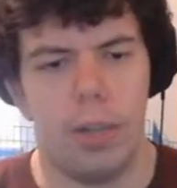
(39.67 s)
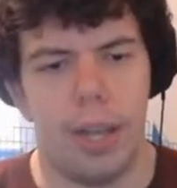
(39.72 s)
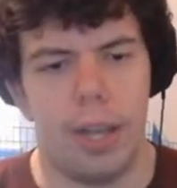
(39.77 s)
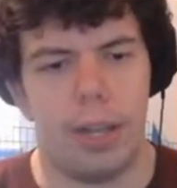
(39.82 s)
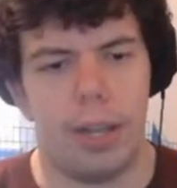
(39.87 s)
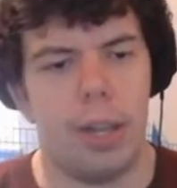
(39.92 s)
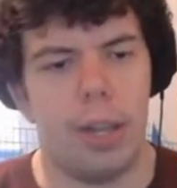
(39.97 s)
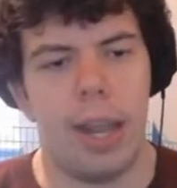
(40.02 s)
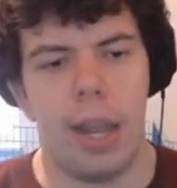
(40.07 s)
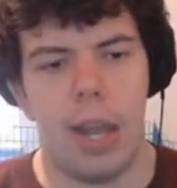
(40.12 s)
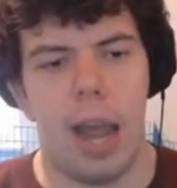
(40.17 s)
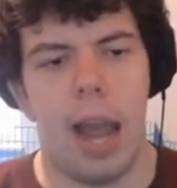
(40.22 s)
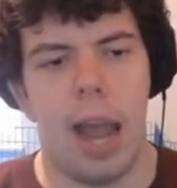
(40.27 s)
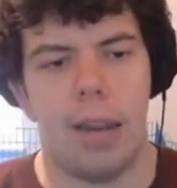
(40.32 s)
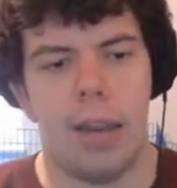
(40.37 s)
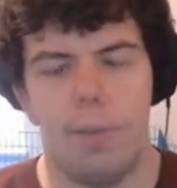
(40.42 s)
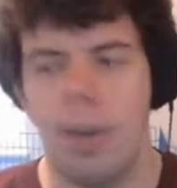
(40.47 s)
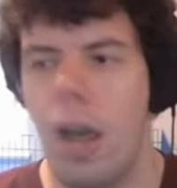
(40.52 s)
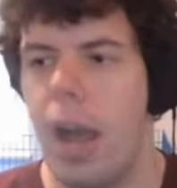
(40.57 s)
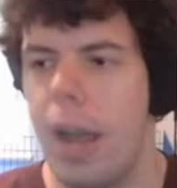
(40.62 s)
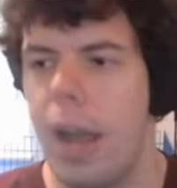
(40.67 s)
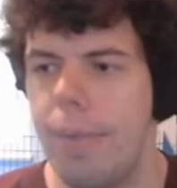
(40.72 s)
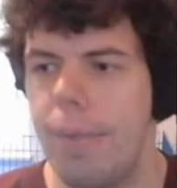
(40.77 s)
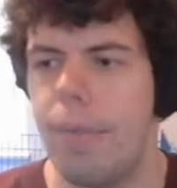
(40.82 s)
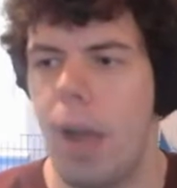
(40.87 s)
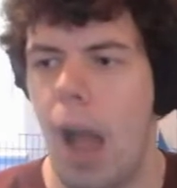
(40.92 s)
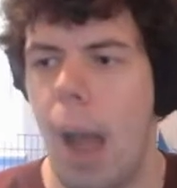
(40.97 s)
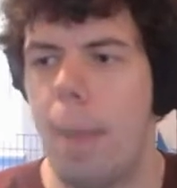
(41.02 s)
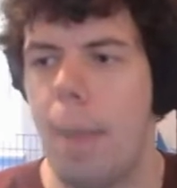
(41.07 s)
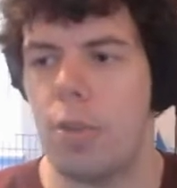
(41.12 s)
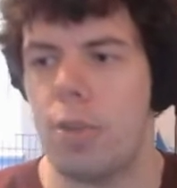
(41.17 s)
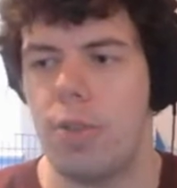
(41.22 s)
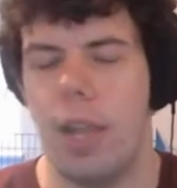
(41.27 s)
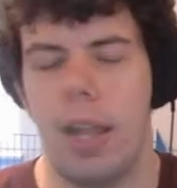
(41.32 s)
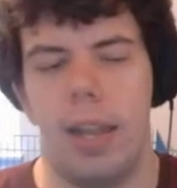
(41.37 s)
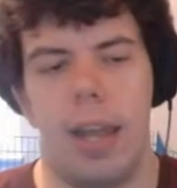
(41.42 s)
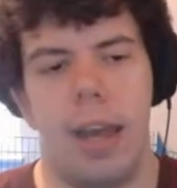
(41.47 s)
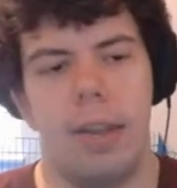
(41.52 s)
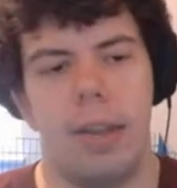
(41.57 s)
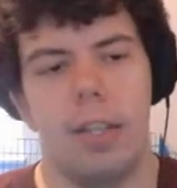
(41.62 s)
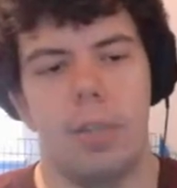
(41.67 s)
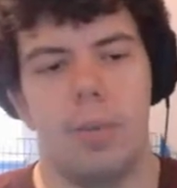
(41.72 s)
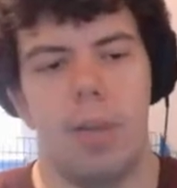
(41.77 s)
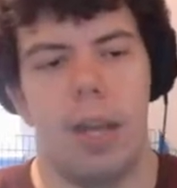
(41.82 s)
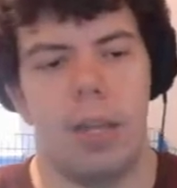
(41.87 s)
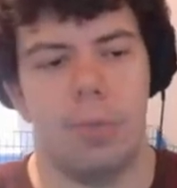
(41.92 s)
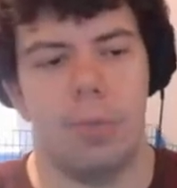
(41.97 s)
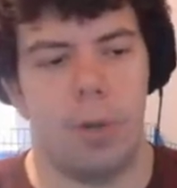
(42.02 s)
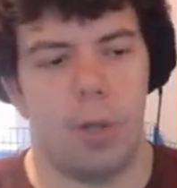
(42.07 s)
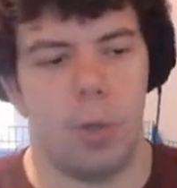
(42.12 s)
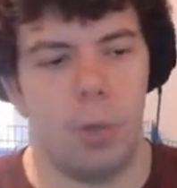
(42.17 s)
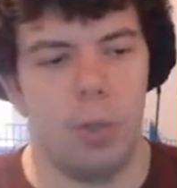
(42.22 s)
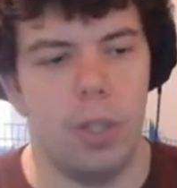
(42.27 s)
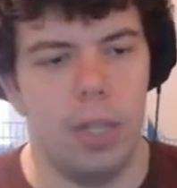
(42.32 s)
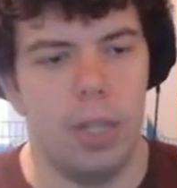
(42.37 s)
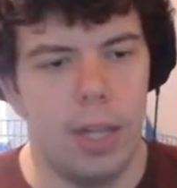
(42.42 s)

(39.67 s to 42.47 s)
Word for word: I mess with that a lot. That's pretty cool.